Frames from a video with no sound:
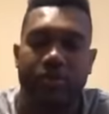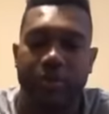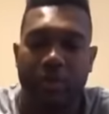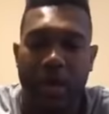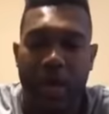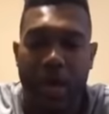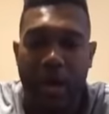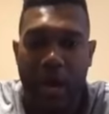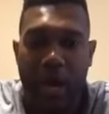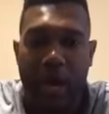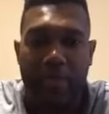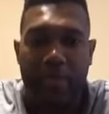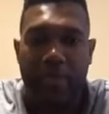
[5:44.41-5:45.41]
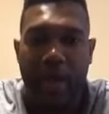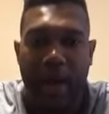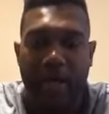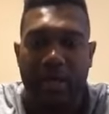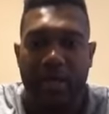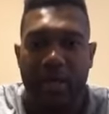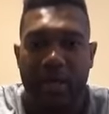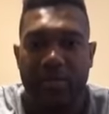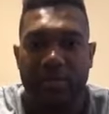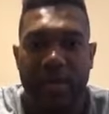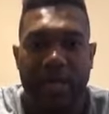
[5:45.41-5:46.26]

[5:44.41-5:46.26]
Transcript: So um, I, uh,